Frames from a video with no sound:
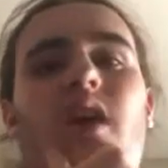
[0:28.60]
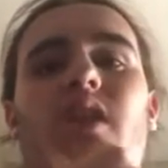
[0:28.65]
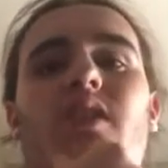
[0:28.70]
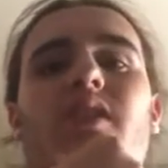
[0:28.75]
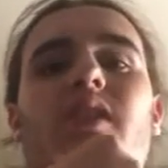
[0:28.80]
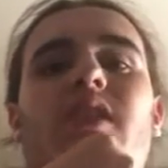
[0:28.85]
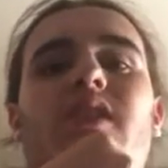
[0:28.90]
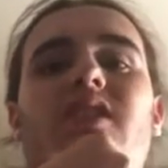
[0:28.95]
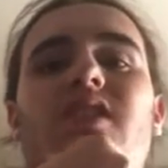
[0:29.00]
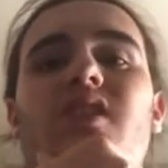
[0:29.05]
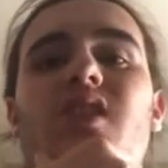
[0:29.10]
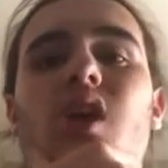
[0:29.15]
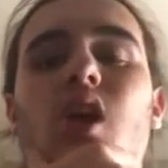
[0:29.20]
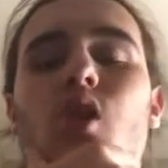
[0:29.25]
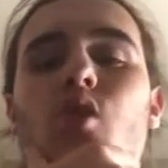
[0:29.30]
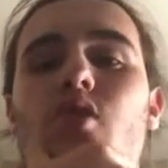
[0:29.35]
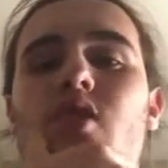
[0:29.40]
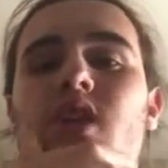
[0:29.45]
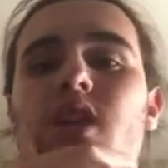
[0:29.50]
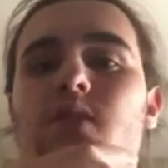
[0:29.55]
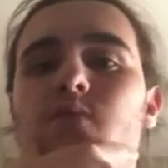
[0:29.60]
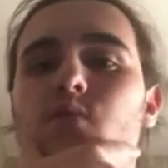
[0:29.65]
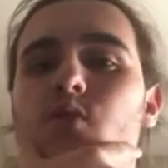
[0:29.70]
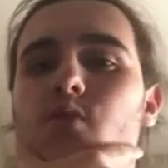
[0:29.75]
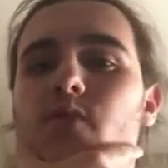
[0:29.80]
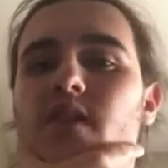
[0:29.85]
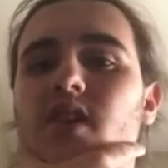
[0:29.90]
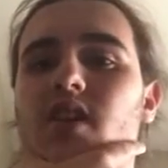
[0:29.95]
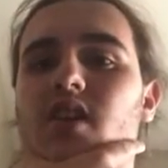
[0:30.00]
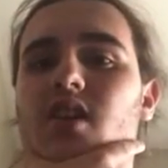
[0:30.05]
I think it's an okay
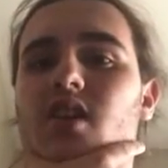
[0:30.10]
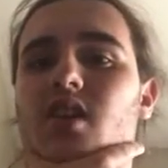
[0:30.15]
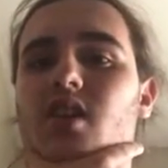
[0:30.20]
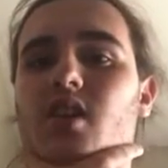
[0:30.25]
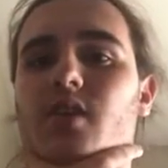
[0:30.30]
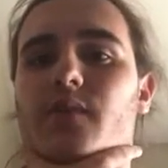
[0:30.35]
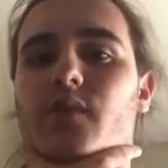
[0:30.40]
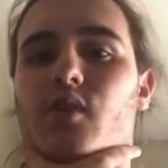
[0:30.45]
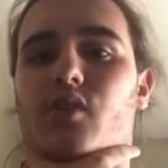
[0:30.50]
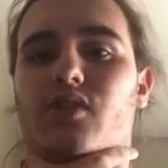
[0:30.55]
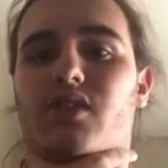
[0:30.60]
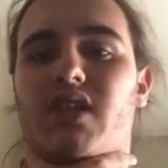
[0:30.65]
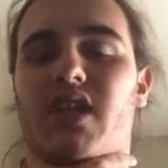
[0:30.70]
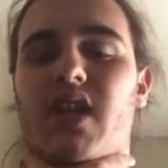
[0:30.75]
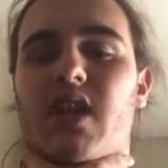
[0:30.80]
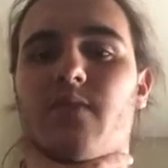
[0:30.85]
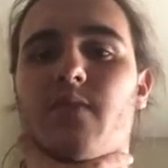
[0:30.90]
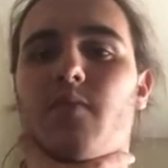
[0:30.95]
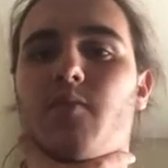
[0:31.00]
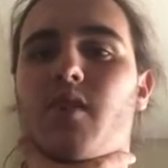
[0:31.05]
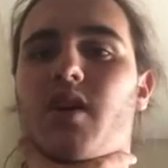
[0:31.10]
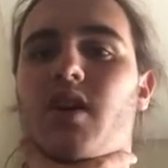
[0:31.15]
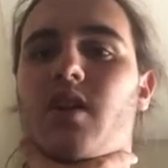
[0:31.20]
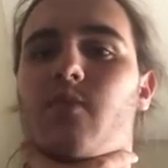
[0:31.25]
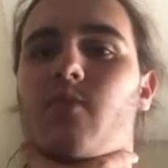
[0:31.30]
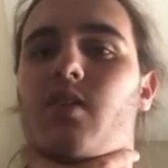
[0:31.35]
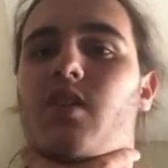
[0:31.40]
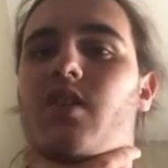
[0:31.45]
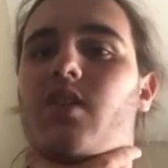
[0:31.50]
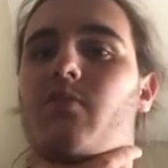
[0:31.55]
movie of all time, in my
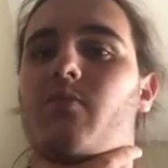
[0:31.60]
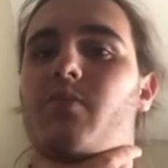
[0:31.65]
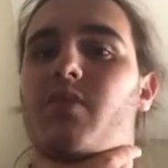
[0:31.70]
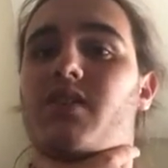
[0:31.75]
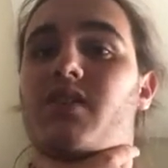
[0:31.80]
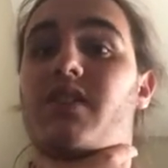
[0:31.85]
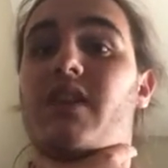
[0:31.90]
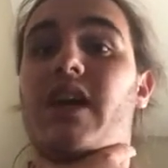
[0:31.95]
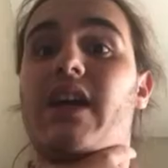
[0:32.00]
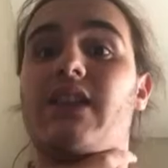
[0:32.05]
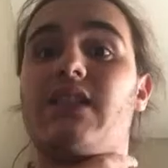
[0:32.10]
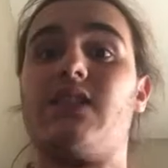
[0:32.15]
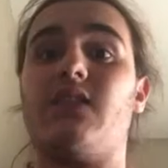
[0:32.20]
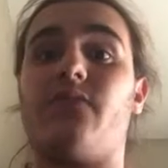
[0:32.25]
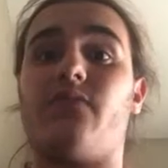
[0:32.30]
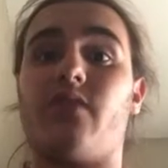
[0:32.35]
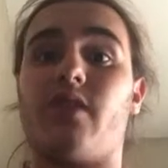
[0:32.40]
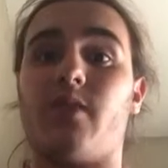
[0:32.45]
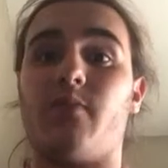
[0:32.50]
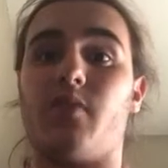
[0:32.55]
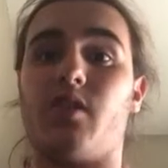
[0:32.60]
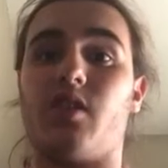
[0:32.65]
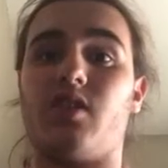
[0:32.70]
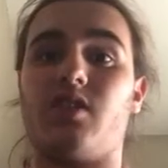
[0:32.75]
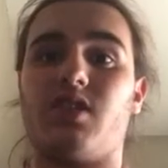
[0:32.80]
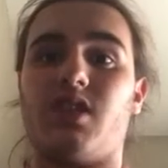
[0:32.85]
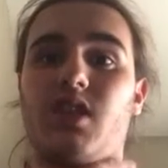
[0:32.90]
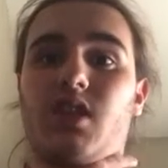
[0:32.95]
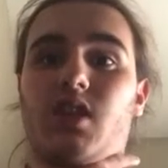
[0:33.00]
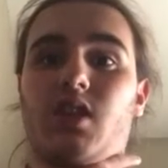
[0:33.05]
opinion, besides Freebirds.
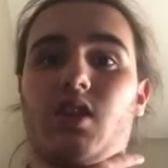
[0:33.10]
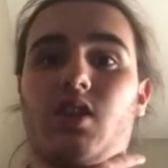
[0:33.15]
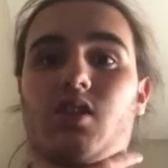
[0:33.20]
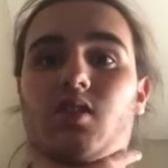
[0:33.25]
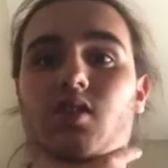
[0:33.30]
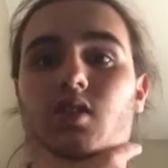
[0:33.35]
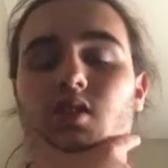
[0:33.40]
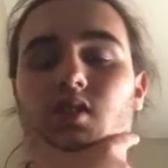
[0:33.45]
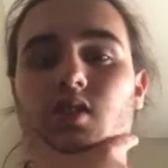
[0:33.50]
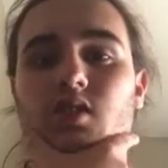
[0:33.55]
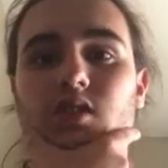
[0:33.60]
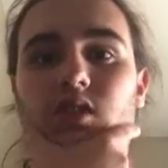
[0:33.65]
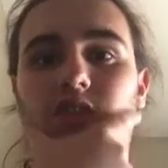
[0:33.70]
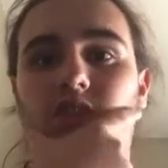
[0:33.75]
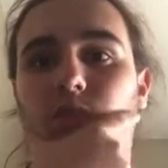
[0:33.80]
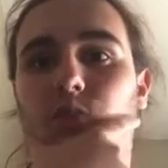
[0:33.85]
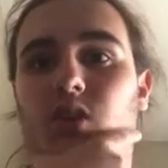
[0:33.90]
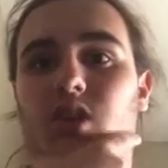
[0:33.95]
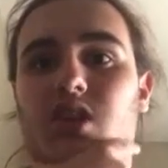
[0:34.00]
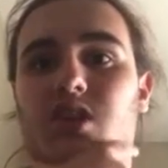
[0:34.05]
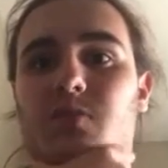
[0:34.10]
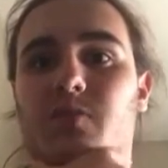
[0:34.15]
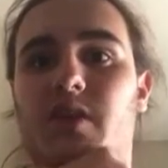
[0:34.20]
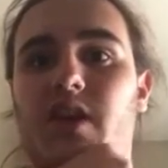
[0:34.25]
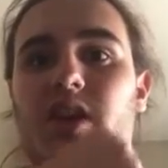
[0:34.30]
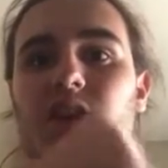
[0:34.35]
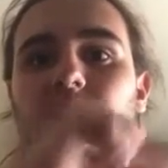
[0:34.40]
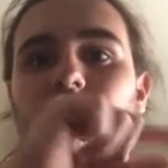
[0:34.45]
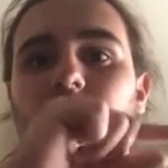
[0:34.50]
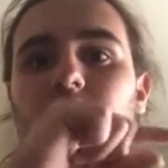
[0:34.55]
Birds. This one is
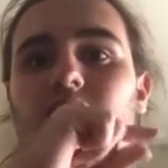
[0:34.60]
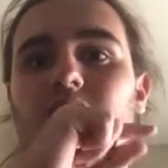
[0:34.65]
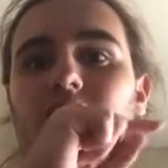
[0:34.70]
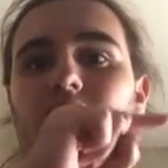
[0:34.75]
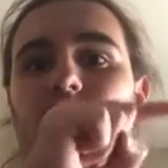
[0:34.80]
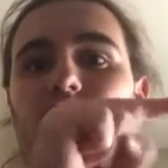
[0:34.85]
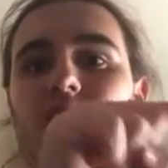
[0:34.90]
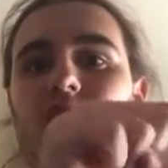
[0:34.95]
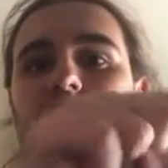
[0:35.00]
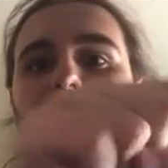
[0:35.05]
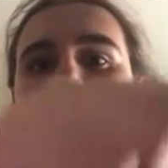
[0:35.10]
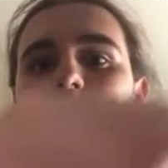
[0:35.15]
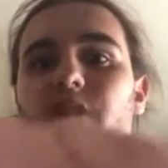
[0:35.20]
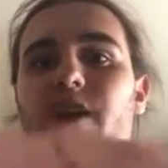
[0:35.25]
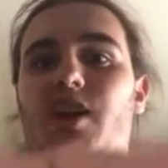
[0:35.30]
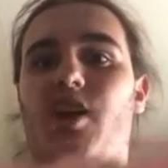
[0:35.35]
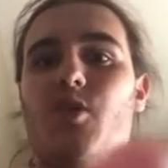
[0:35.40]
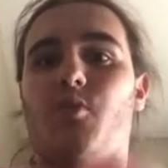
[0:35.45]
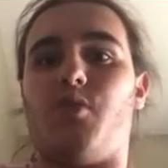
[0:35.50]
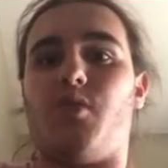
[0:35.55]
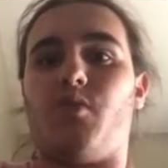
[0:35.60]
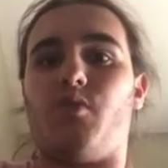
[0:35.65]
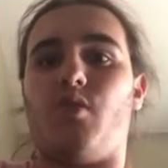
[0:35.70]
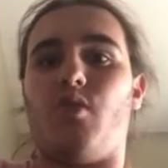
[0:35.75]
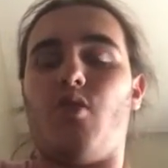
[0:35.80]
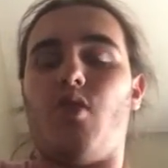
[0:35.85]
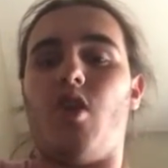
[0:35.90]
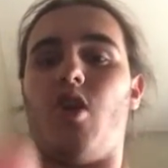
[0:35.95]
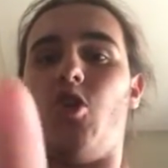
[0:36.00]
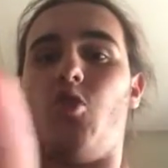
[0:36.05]
by this one is by Upper
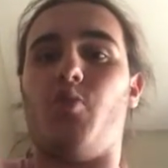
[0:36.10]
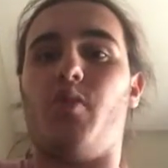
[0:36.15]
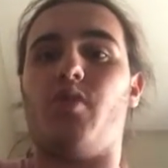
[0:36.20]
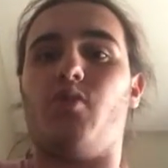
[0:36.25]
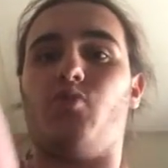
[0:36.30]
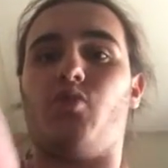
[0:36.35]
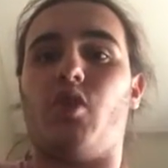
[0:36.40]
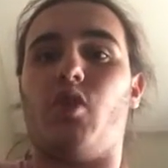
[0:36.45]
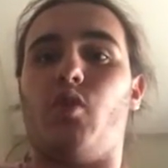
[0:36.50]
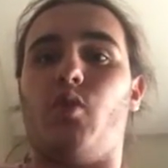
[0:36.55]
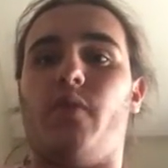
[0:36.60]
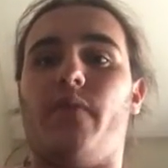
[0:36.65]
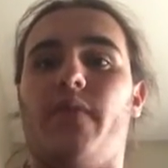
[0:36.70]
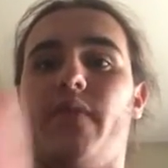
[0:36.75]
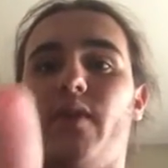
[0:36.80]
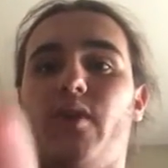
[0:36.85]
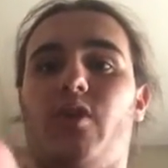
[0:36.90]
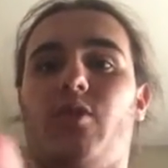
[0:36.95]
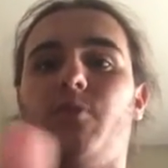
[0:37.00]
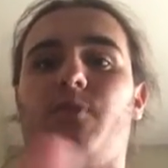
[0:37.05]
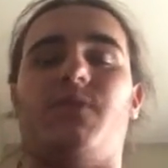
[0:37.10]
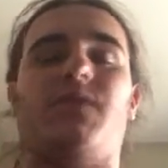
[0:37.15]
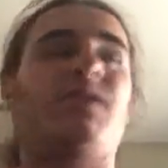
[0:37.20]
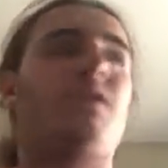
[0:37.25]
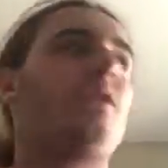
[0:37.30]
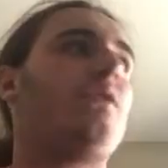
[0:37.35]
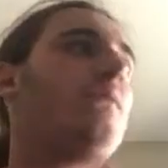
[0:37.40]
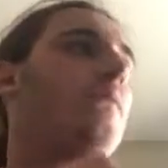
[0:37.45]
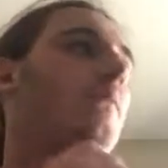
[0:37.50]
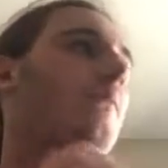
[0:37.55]
Ro Open Road
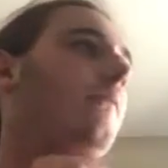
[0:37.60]
Films.